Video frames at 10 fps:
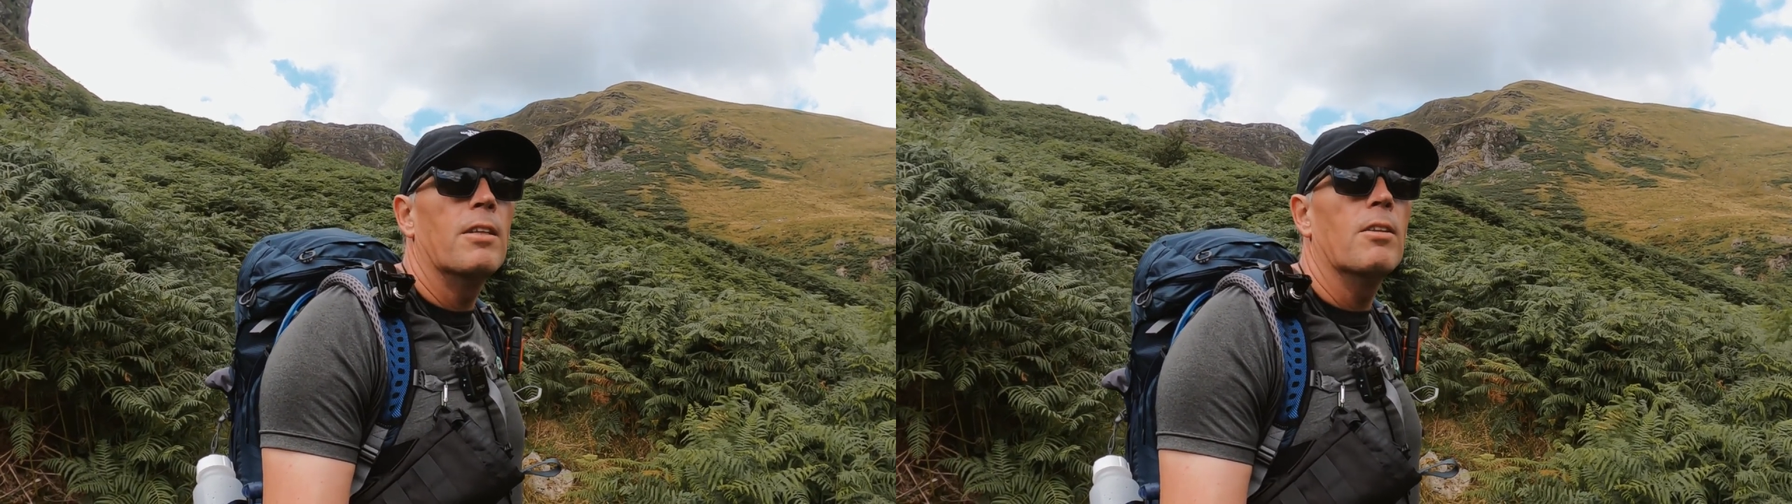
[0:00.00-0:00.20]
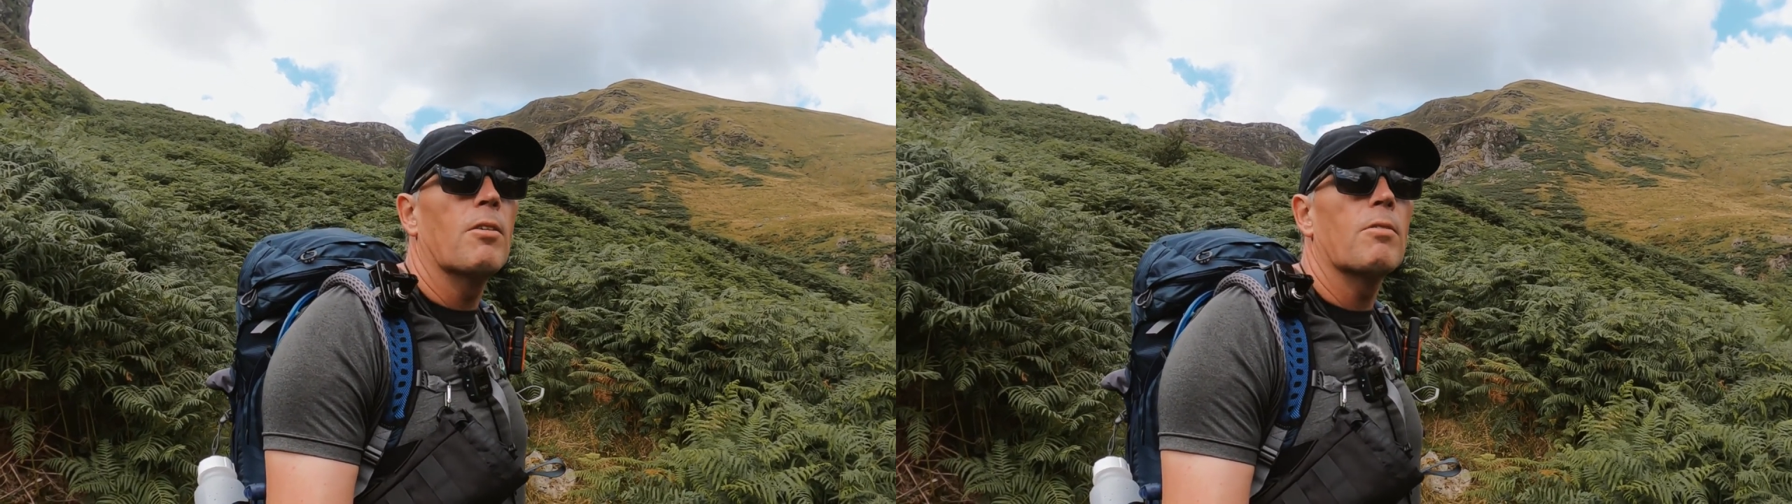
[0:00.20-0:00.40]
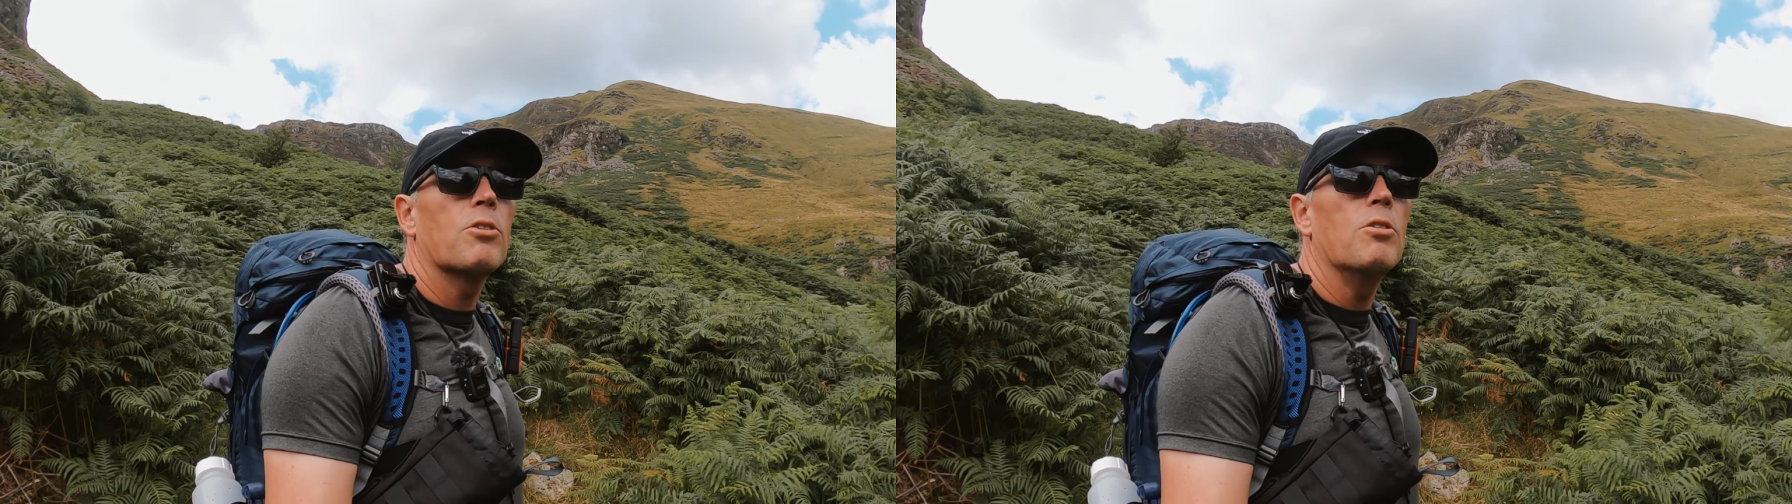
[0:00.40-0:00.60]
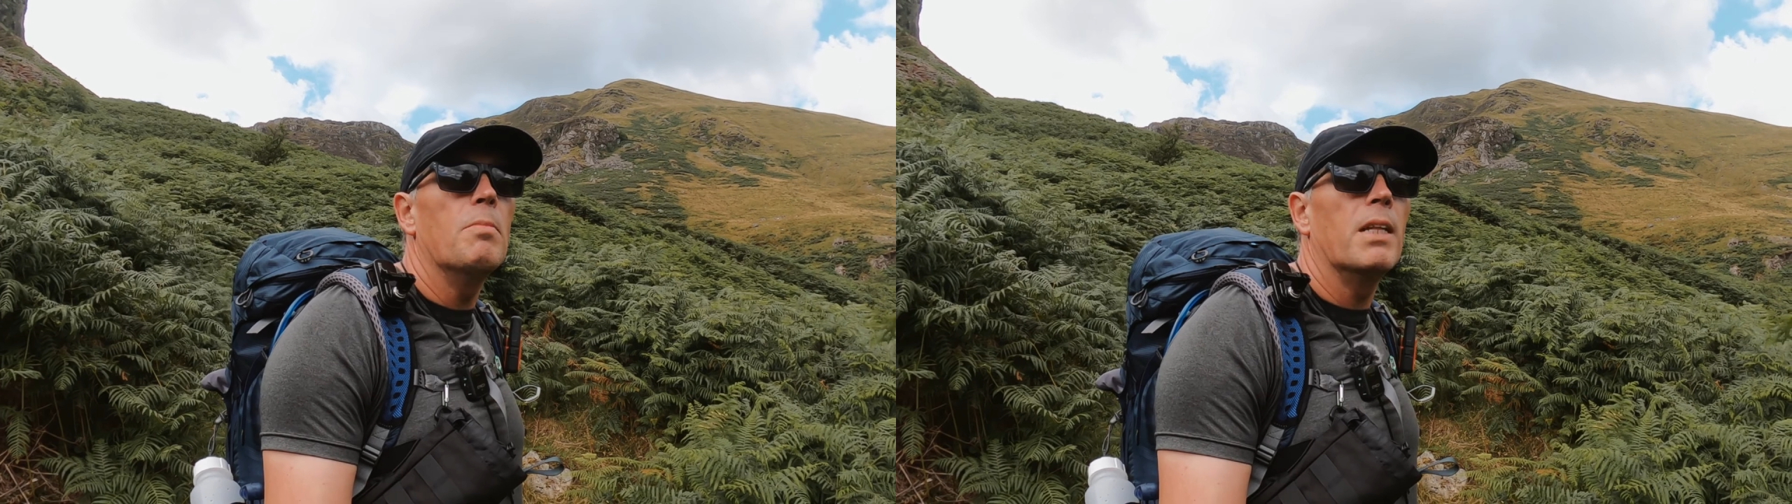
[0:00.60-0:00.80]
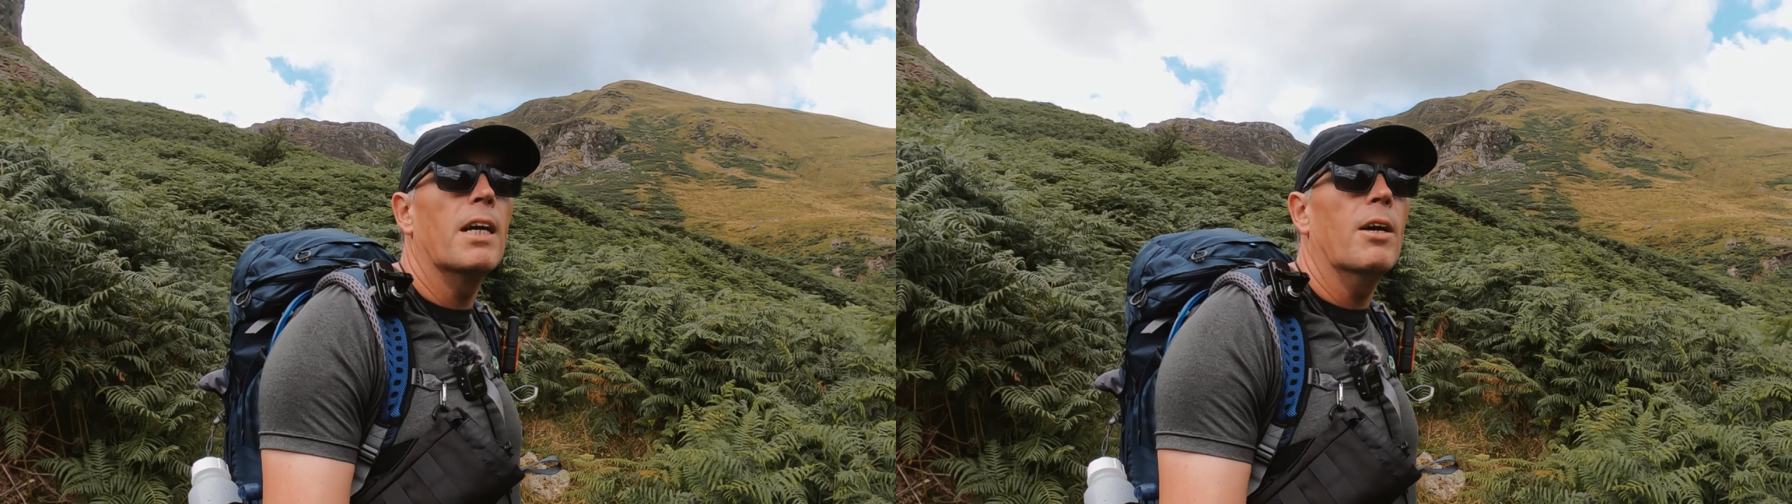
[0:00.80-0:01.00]
not too
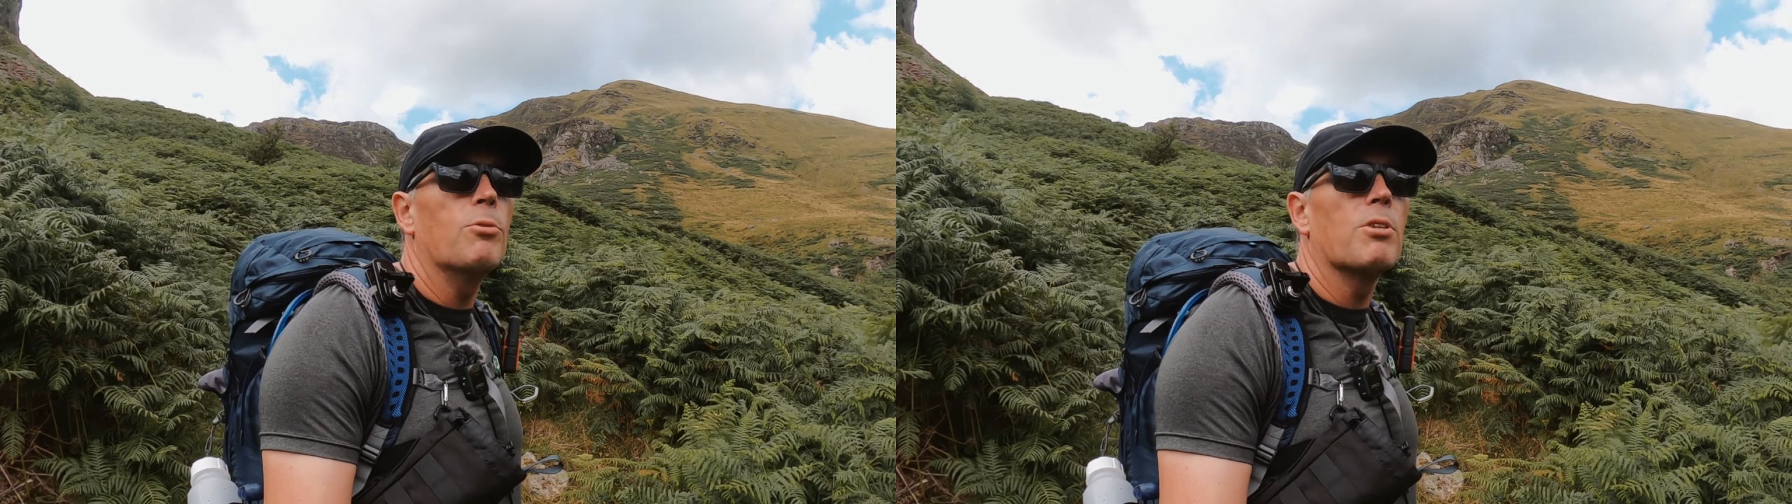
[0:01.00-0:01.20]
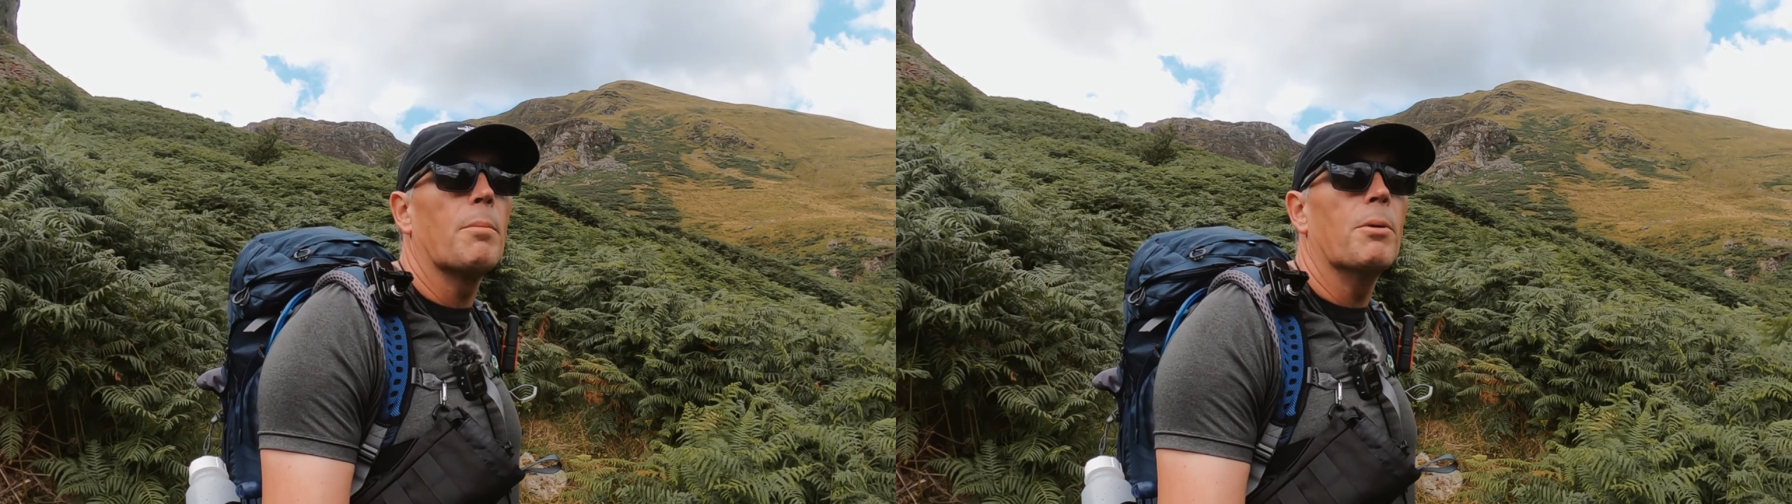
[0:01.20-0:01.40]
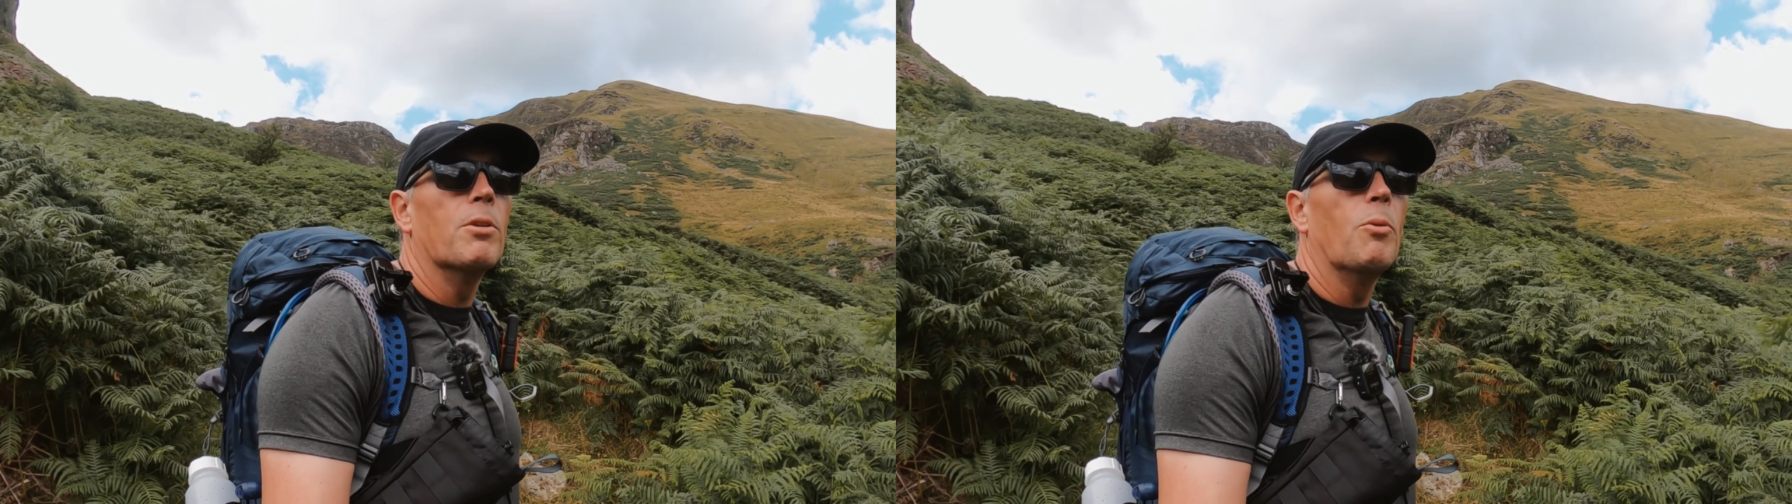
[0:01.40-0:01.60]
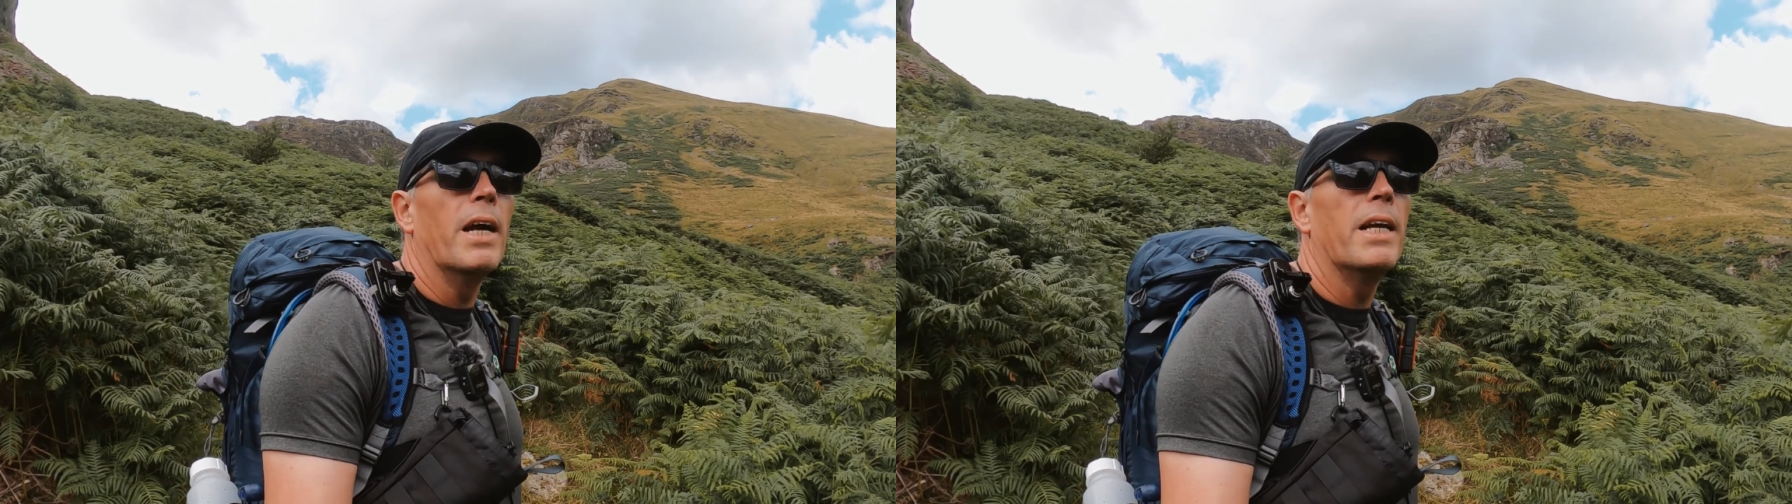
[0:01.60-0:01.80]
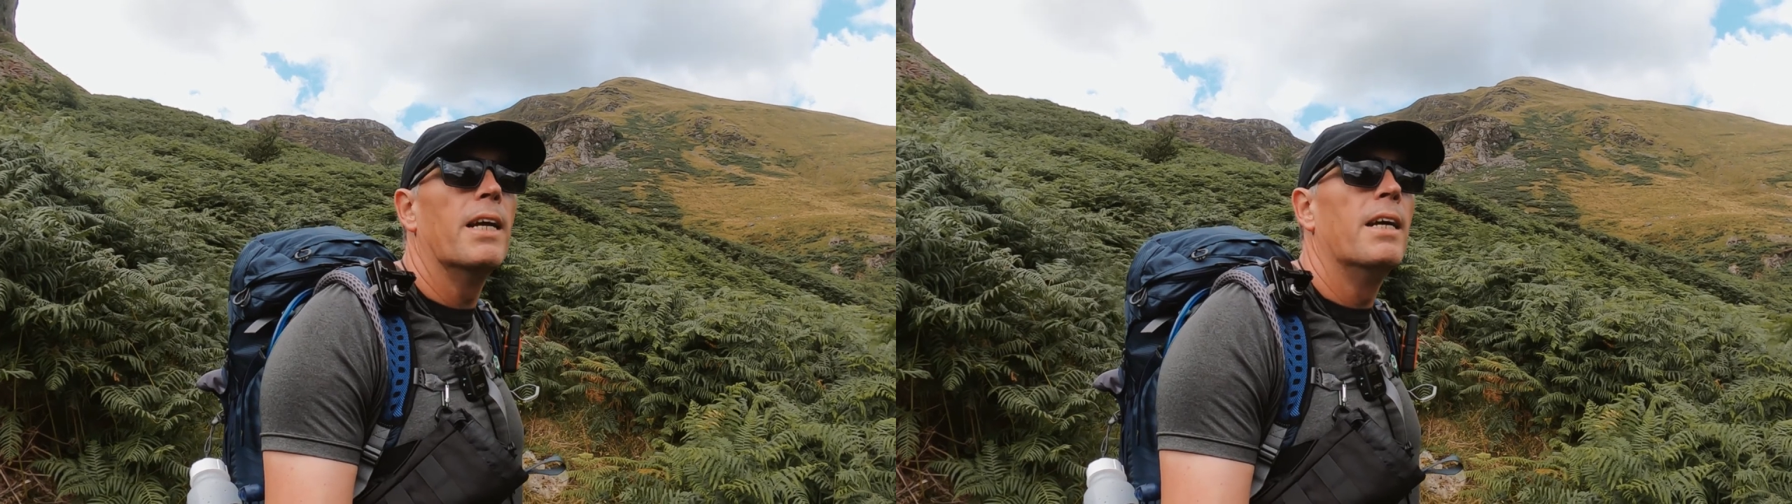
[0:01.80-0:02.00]
many holds up on the way.